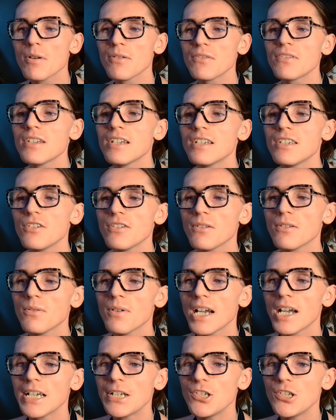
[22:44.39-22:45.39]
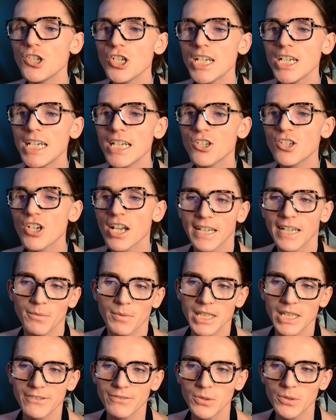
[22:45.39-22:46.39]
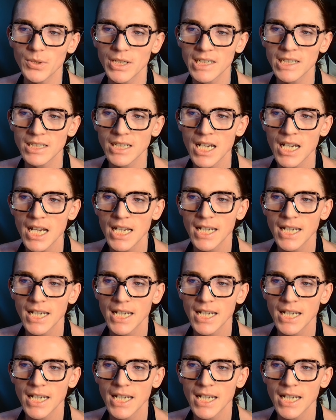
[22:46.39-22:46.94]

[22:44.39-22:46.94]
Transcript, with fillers: posted to IG to check in with everyone.